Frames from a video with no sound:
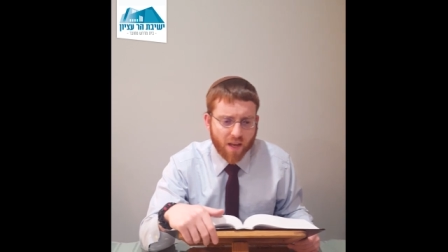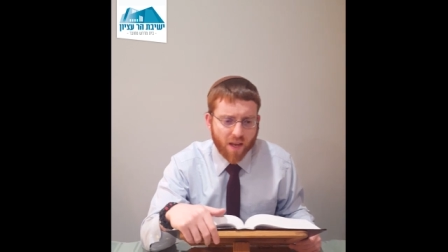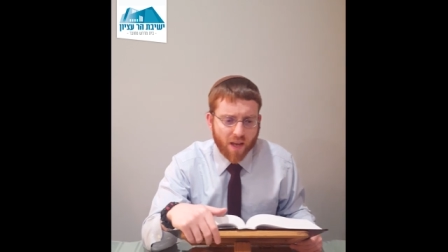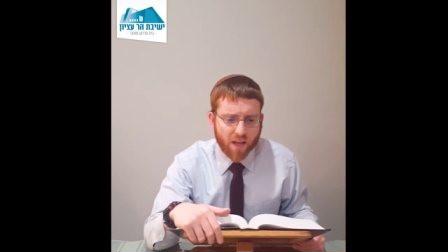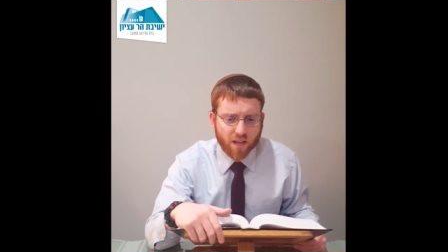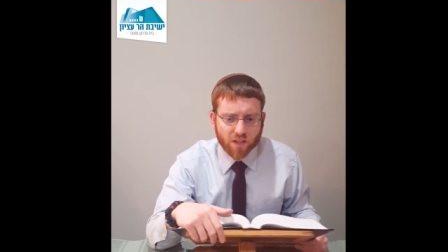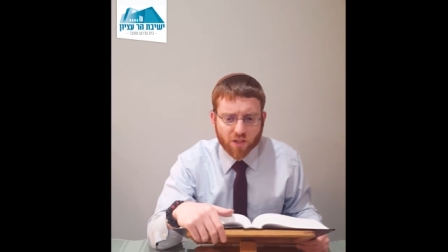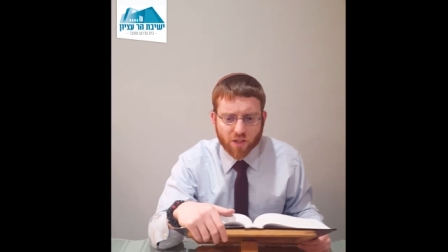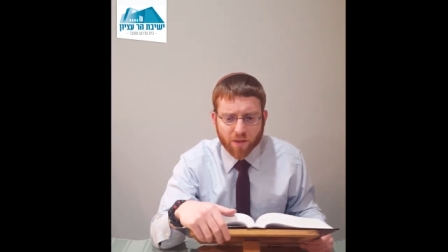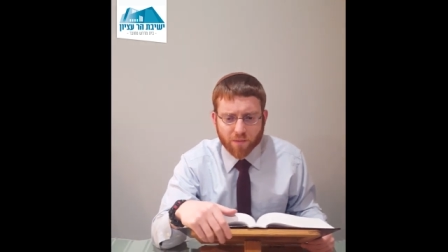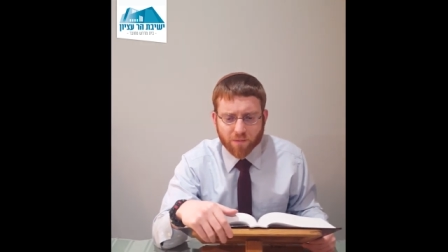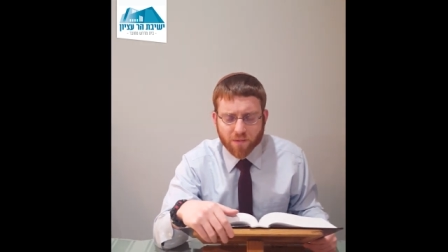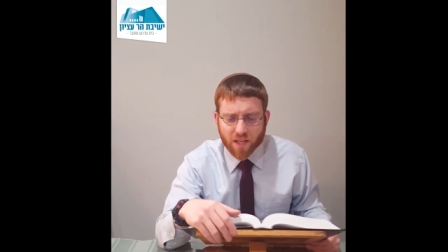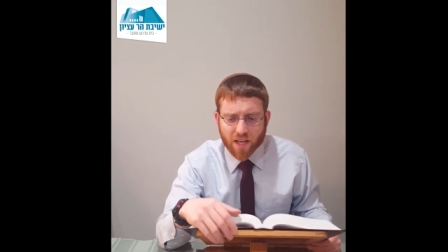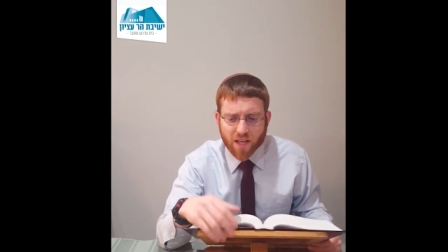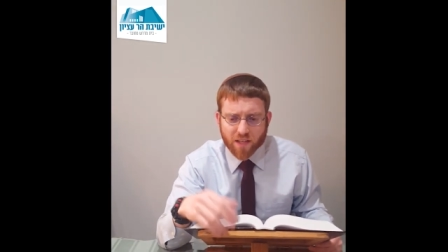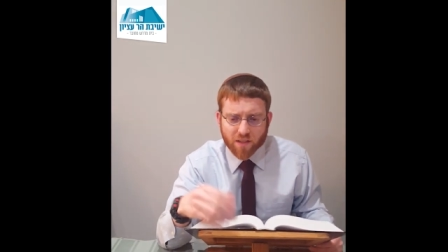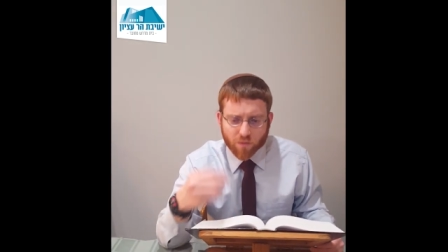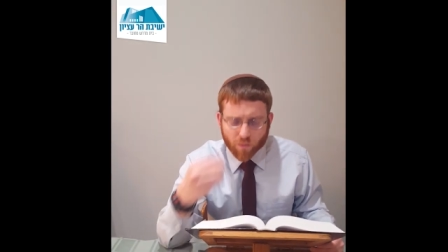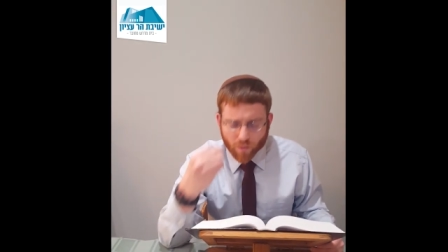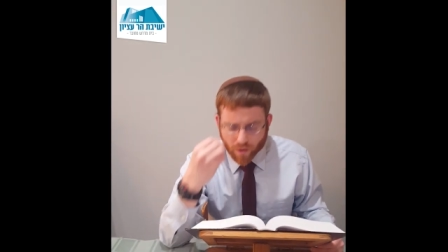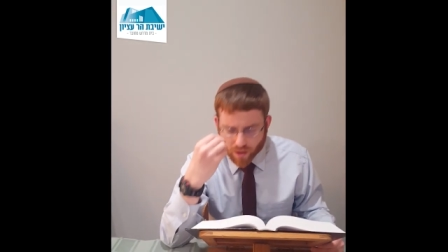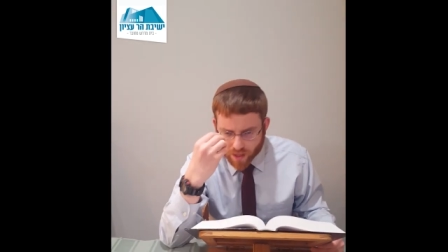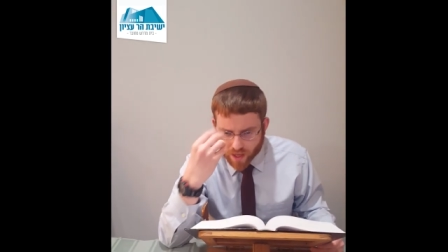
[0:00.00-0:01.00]
And Hashem
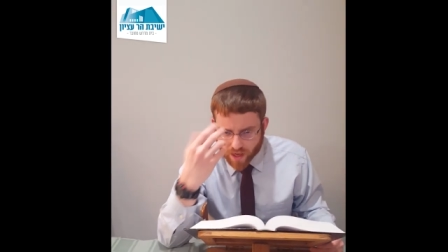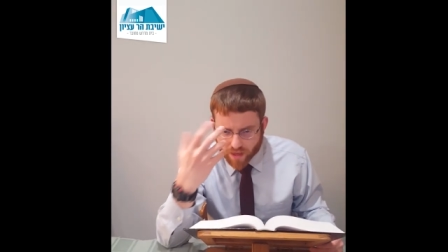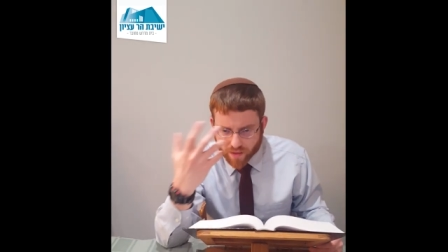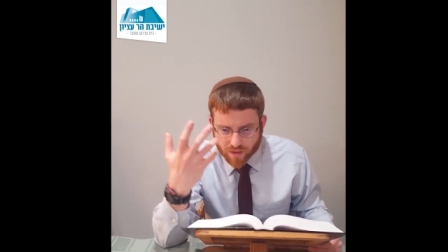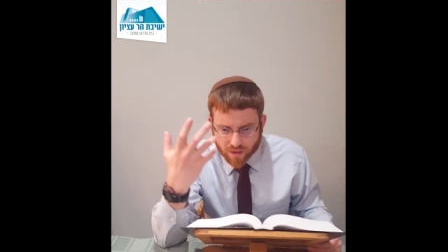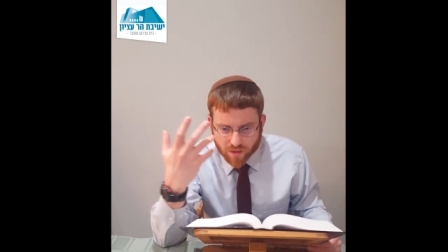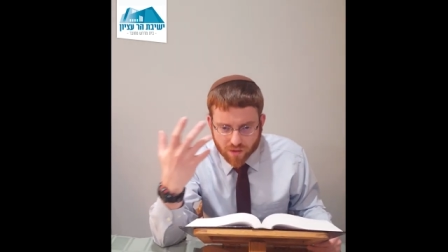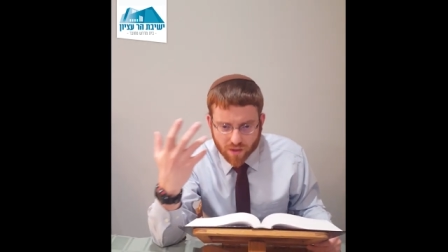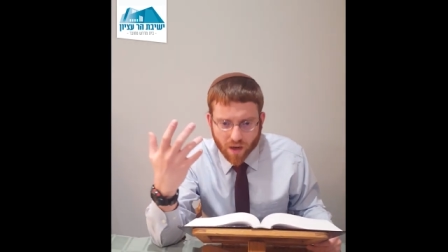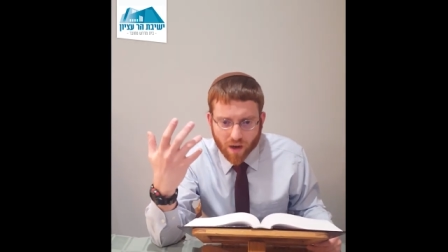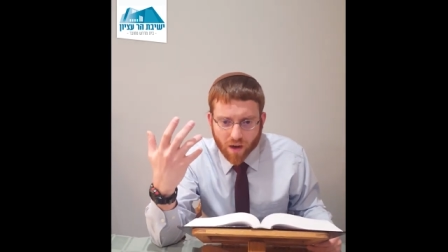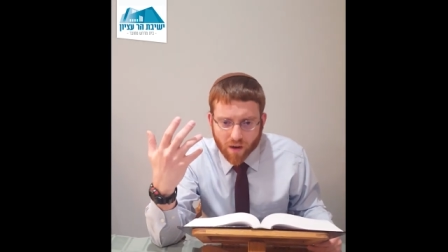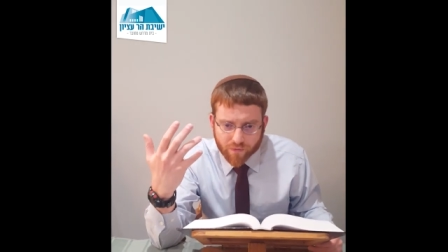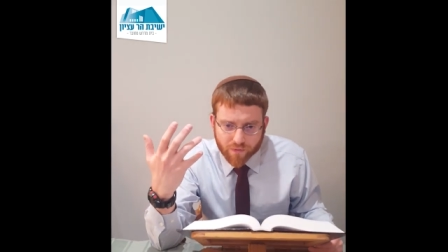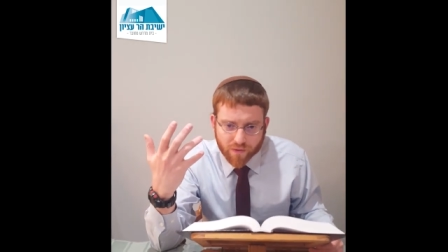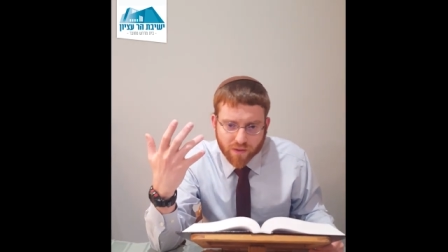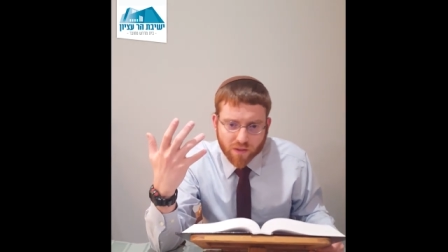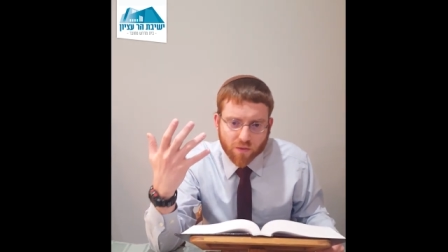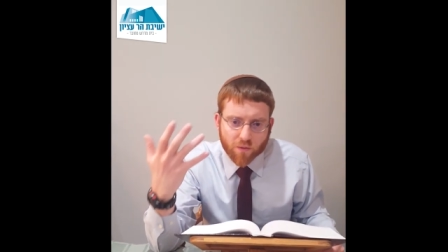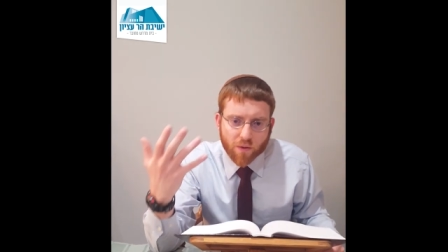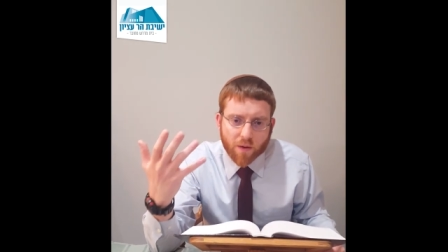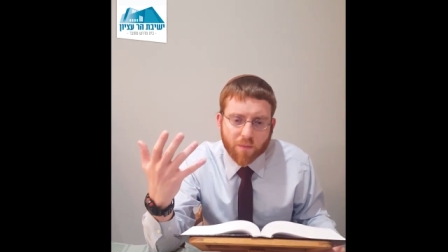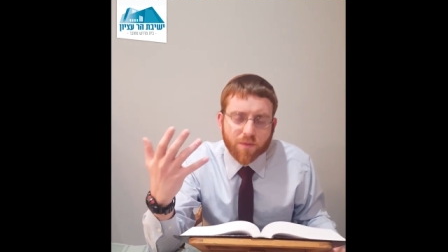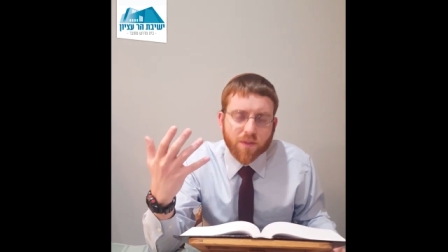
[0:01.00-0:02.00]
says, "Well, the tough
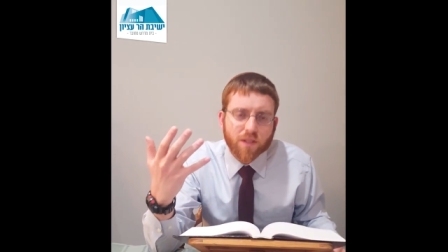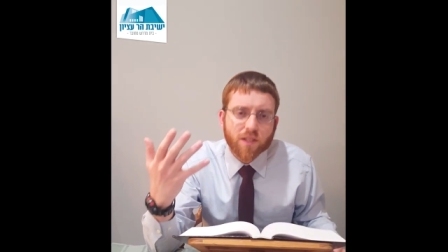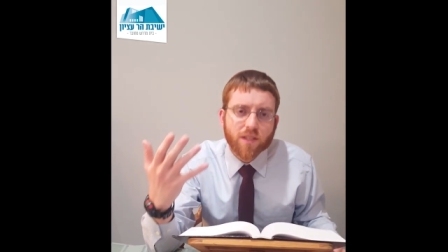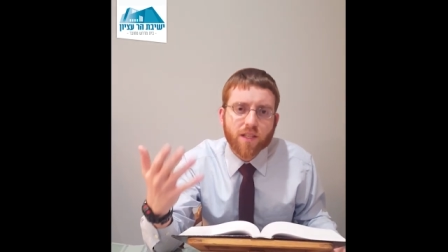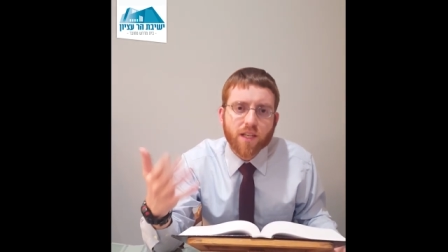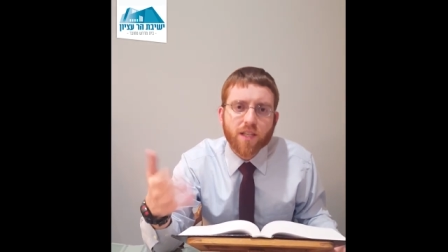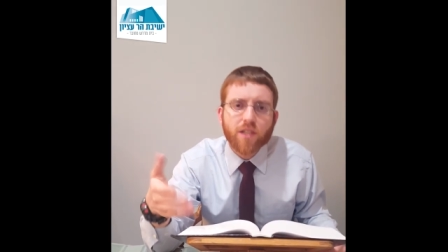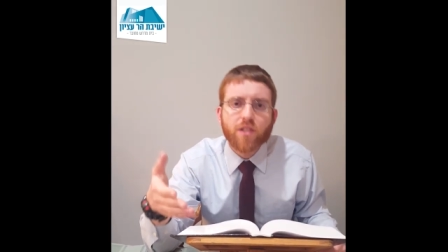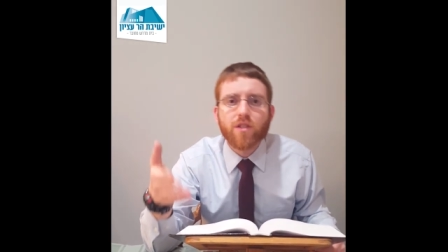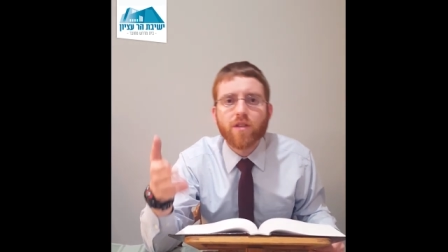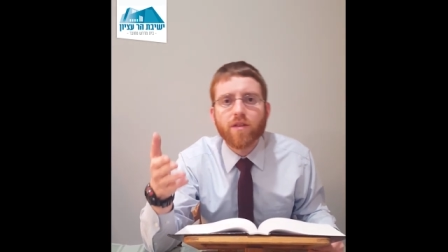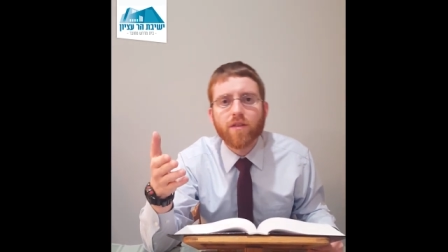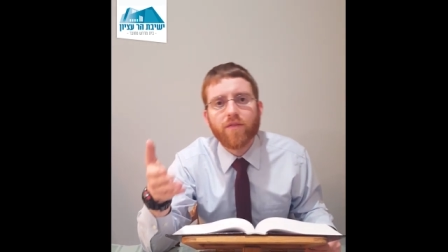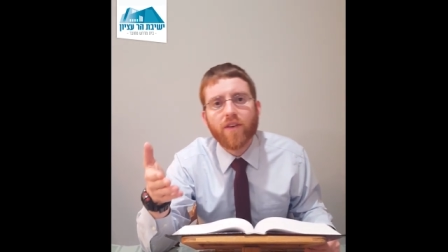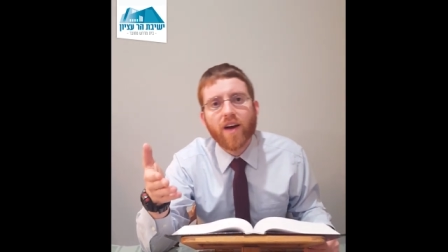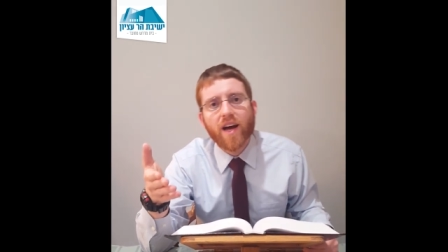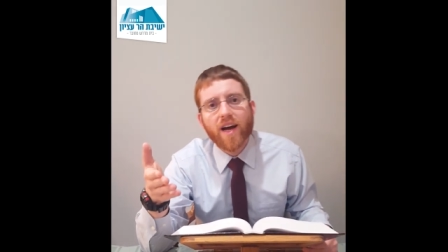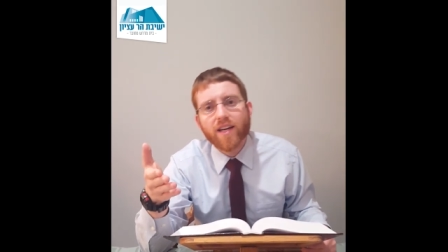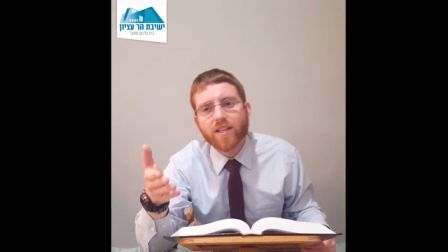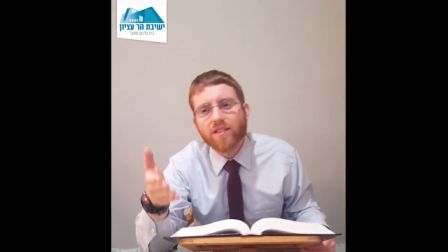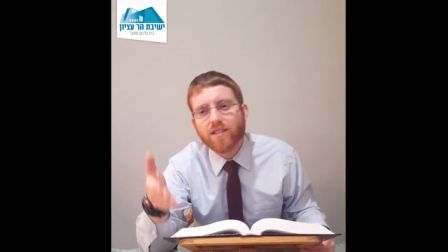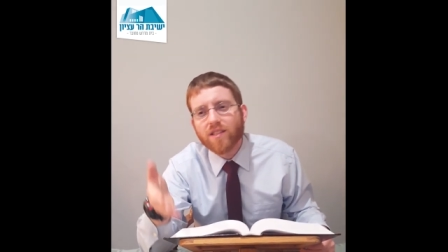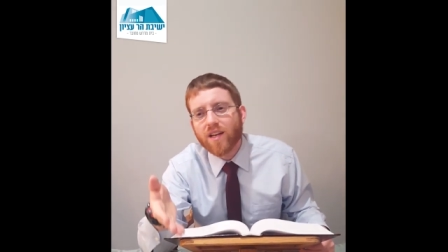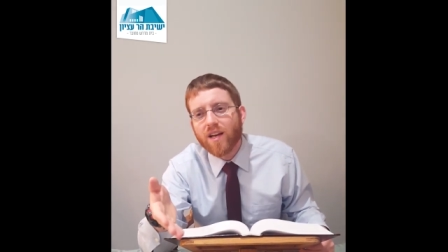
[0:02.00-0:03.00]
is a representation of the
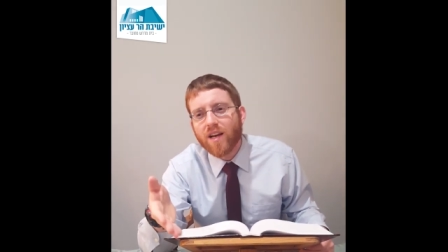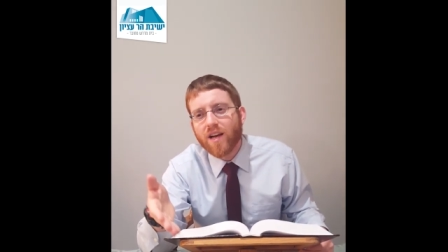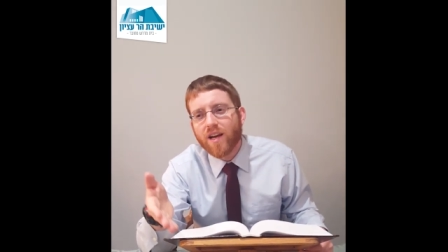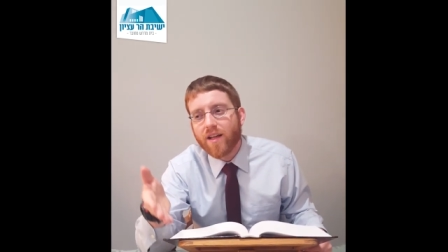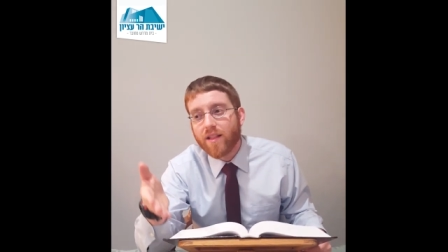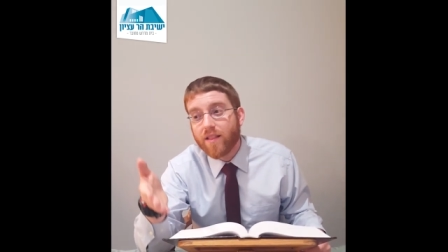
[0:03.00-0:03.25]
fact